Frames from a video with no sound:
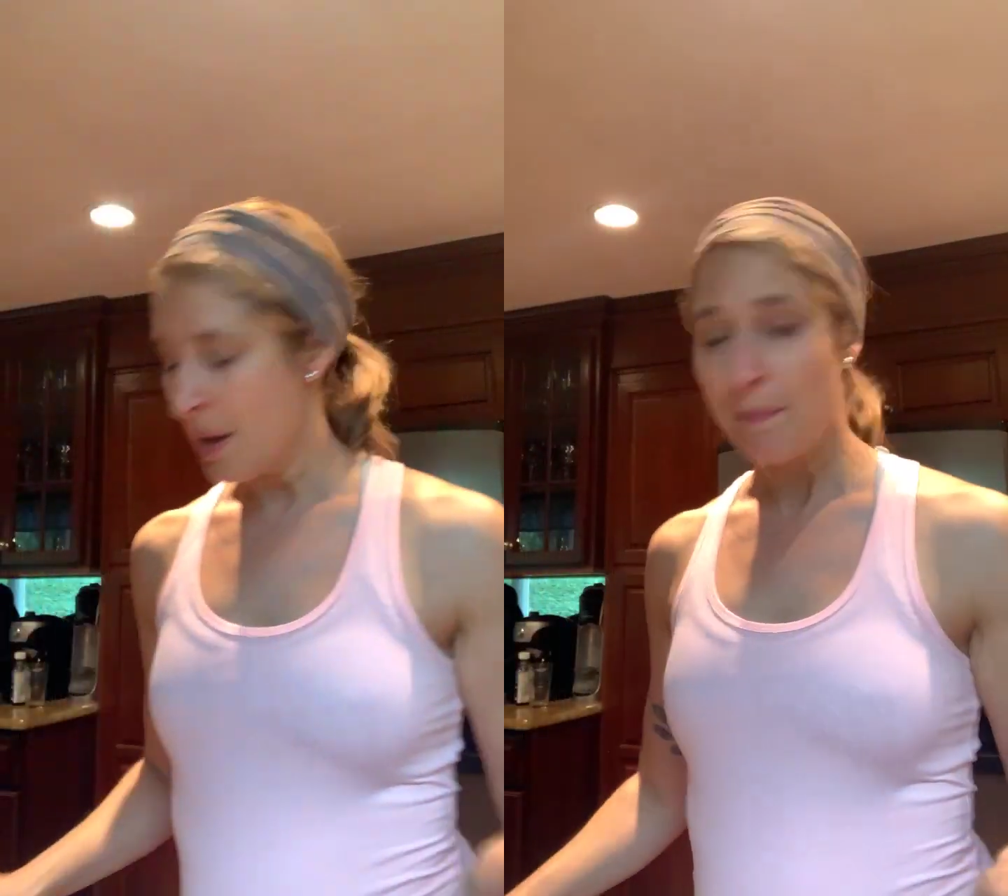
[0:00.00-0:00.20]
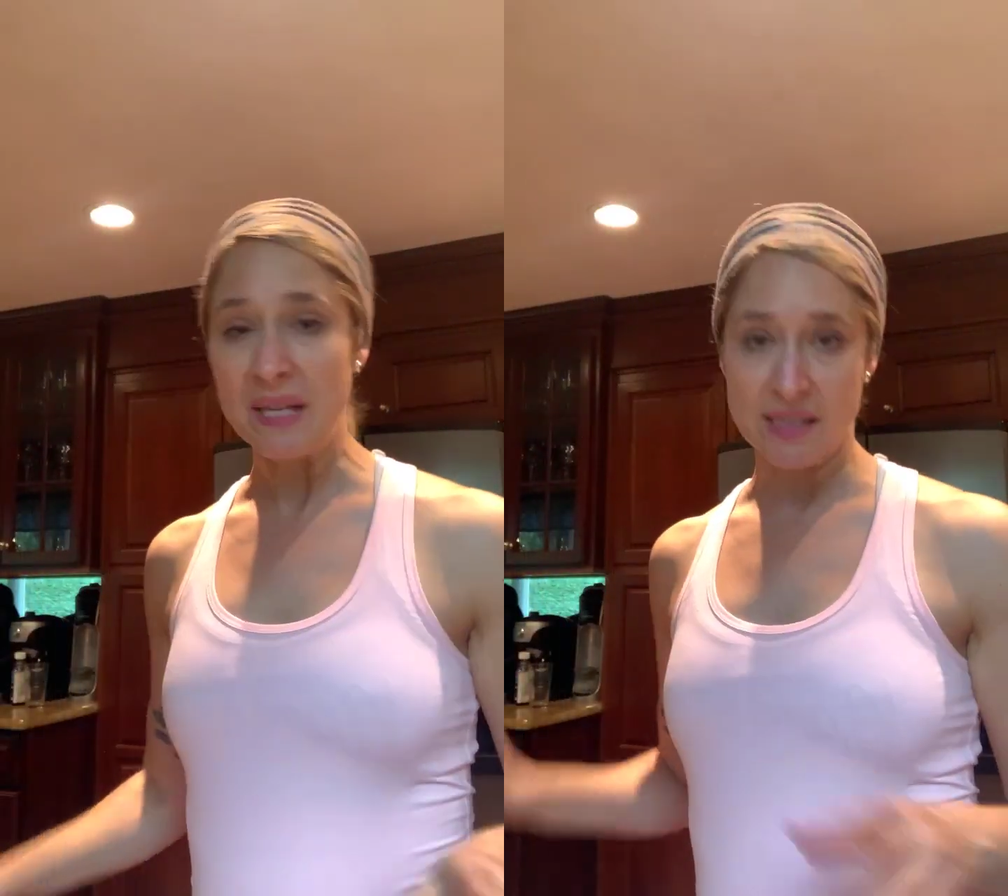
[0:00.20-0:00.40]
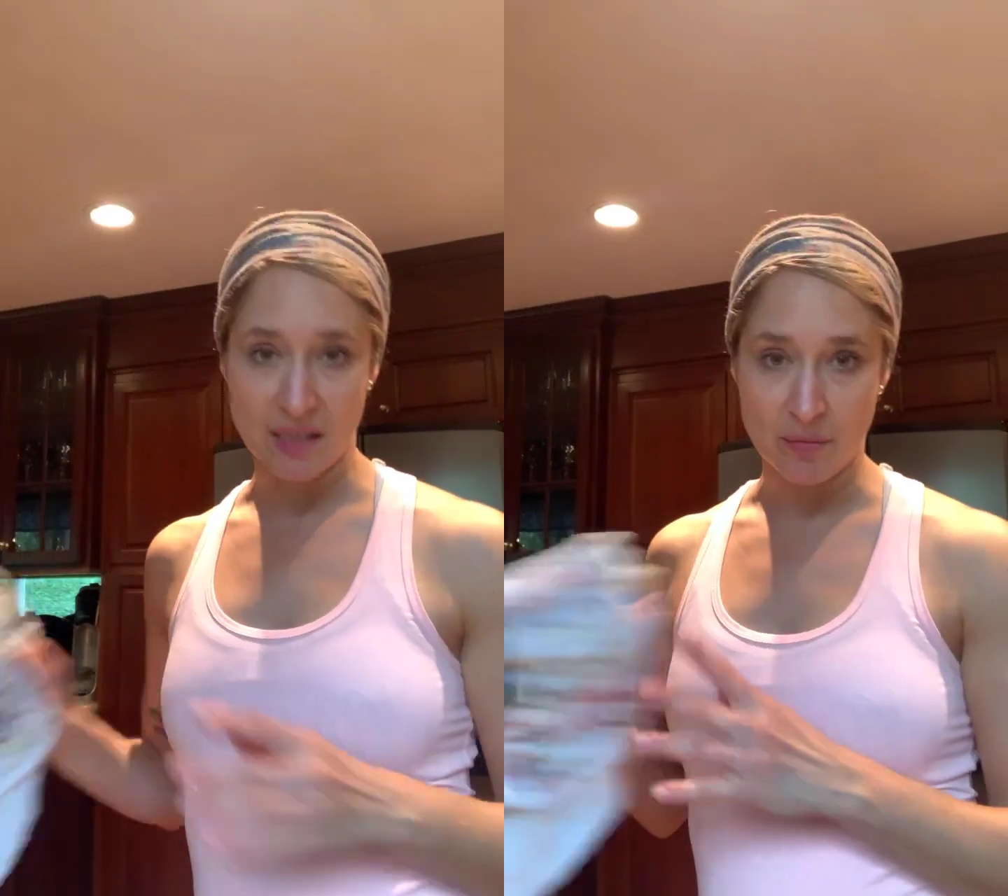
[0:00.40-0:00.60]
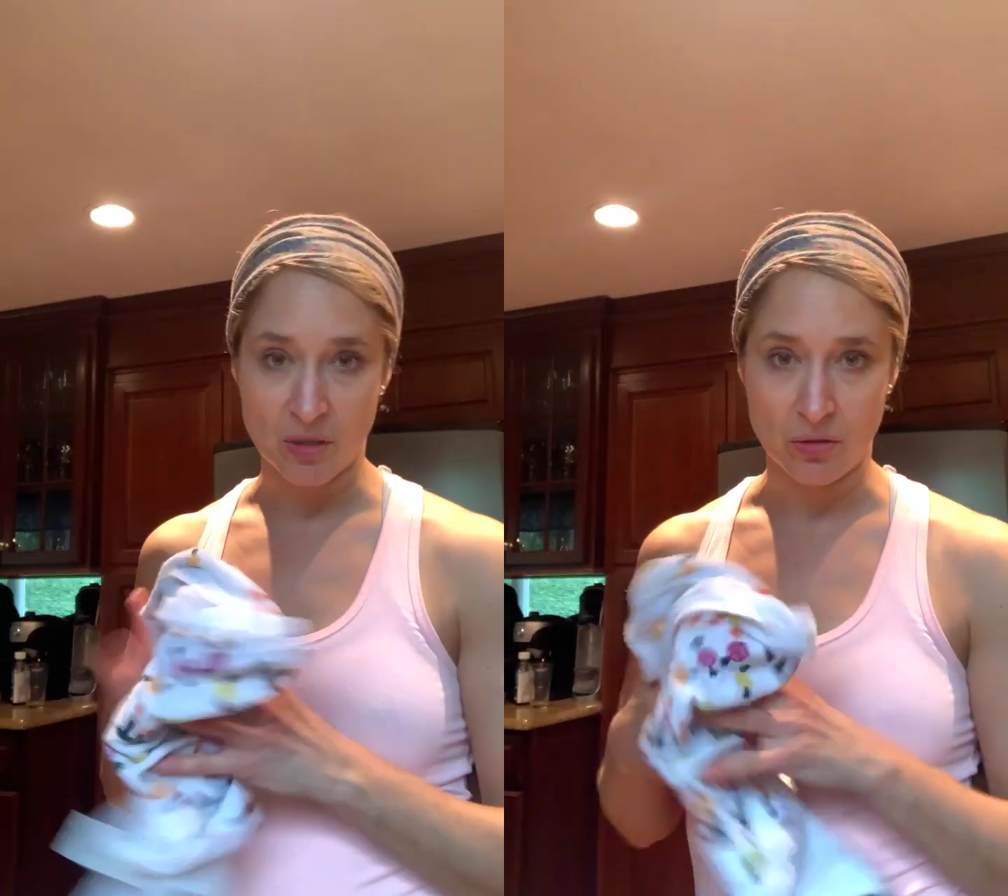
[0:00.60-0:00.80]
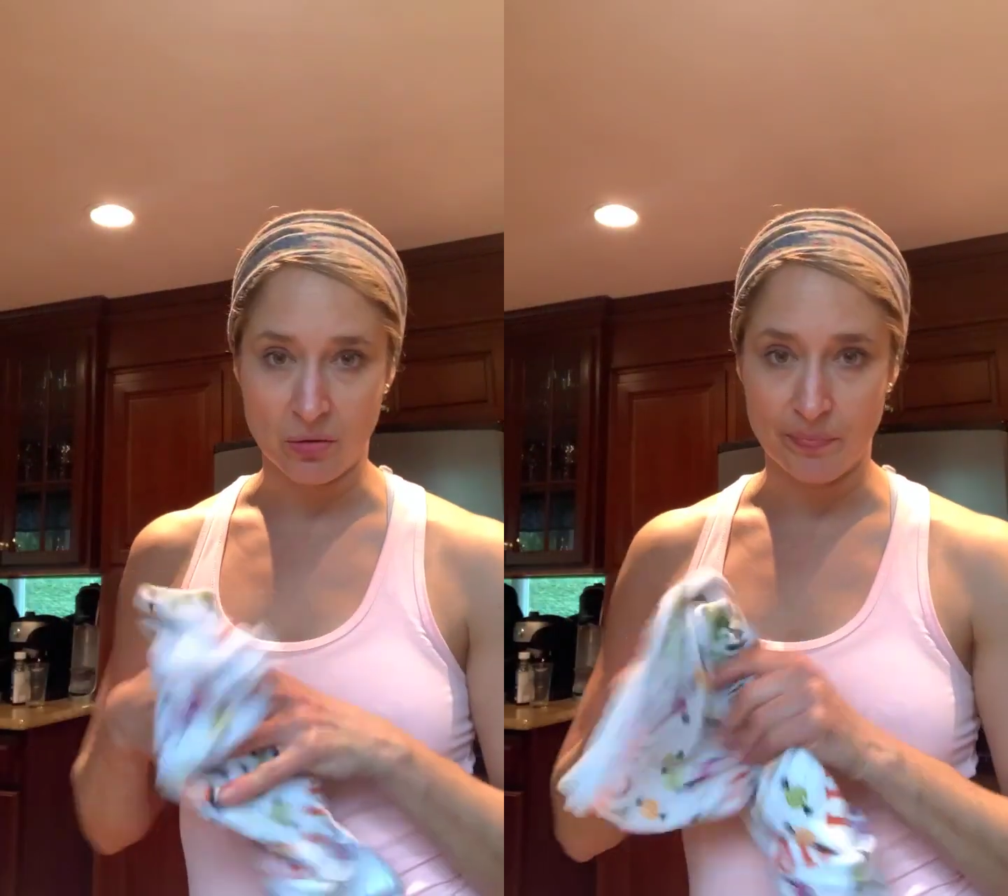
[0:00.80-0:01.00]
Meat
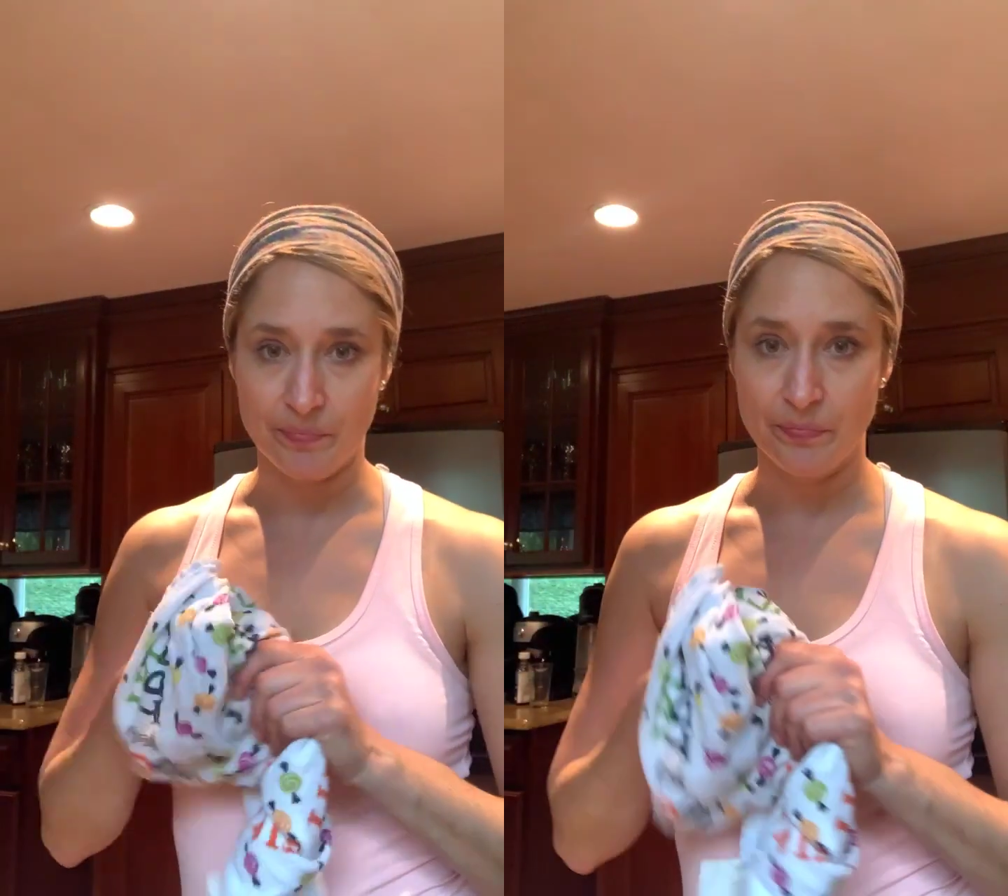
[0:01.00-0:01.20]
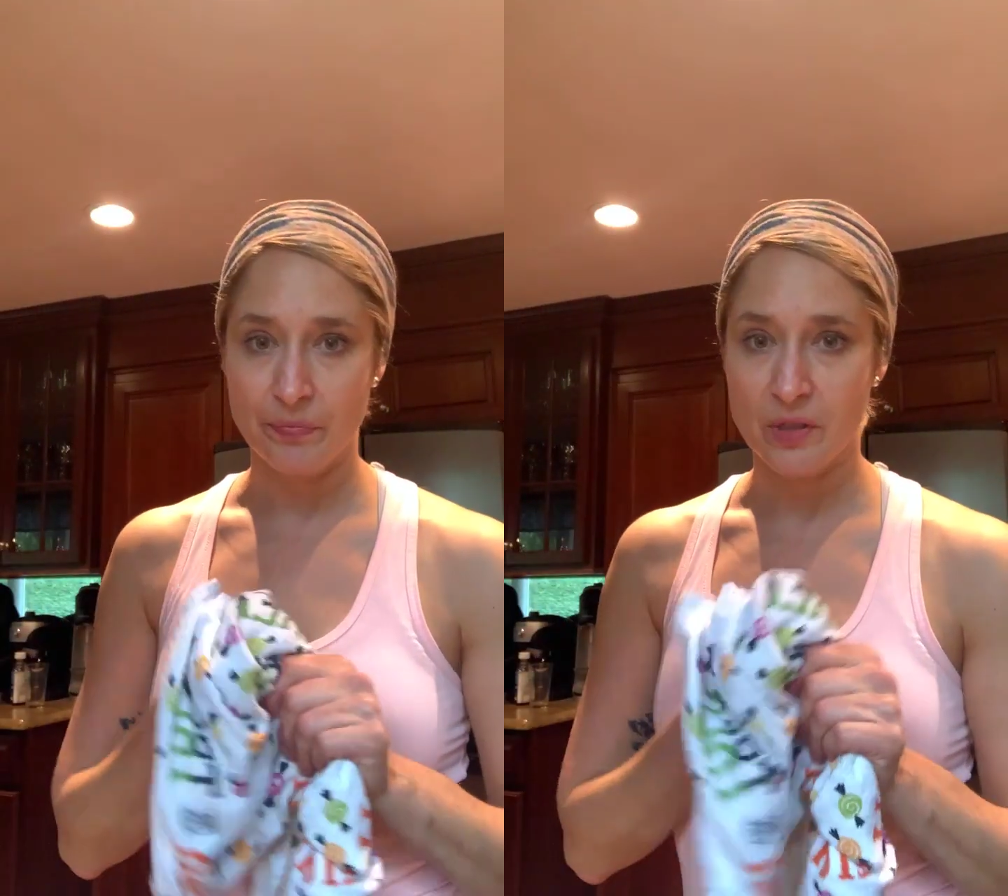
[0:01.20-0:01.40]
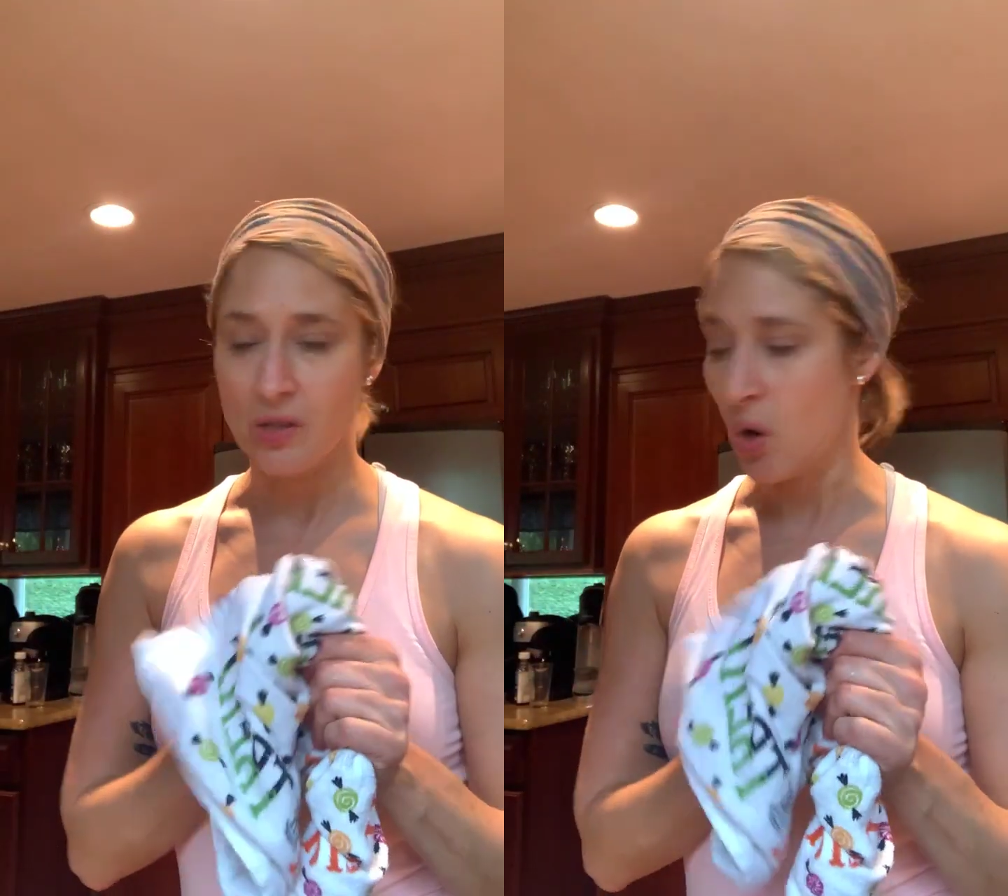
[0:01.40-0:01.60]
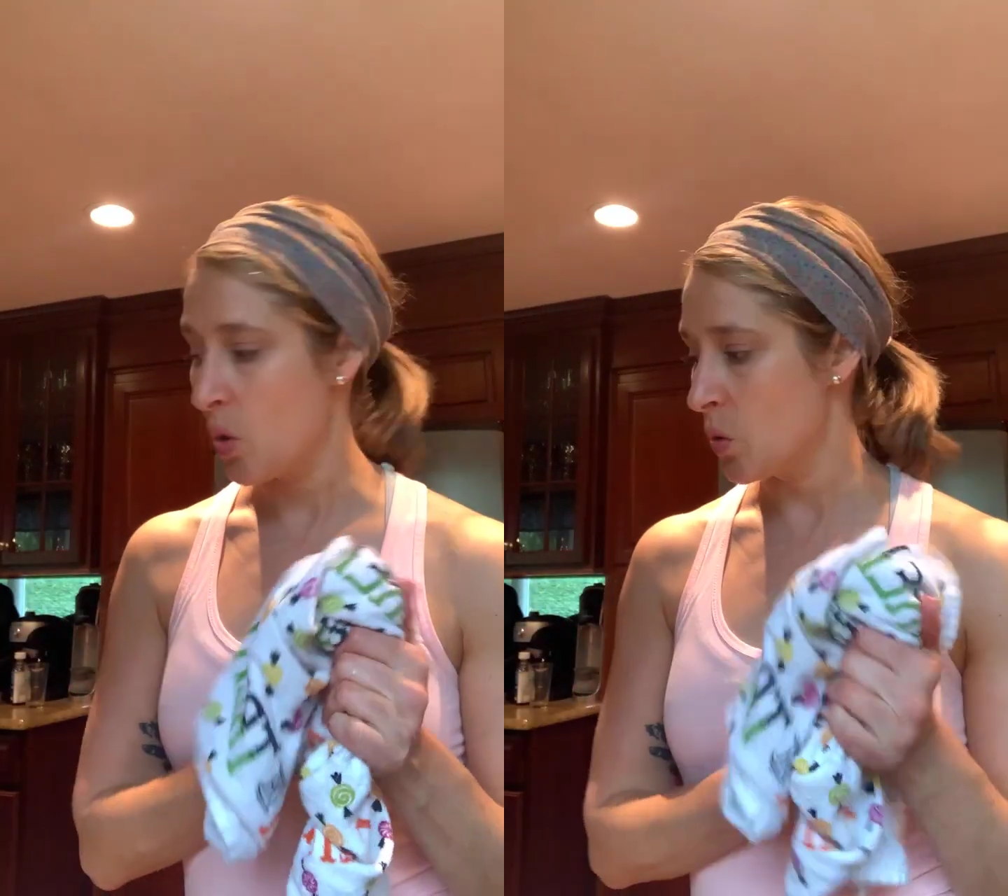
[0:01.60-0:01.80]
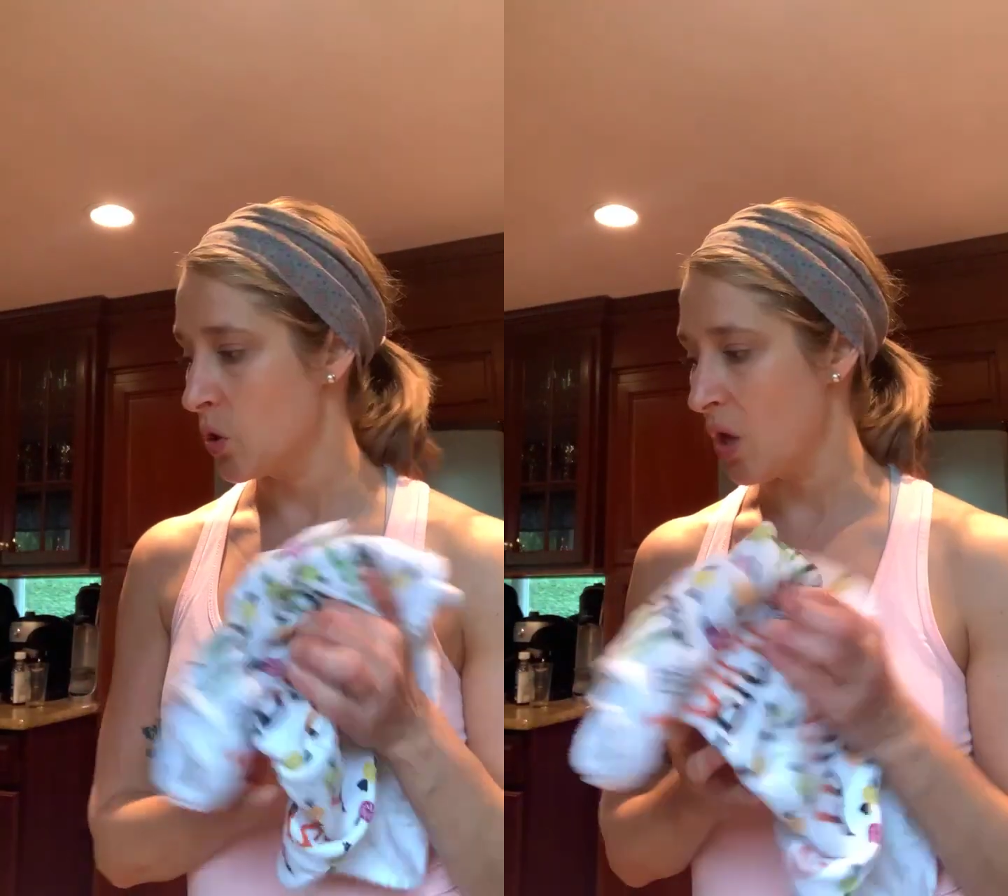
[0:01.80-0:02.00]
substitute. So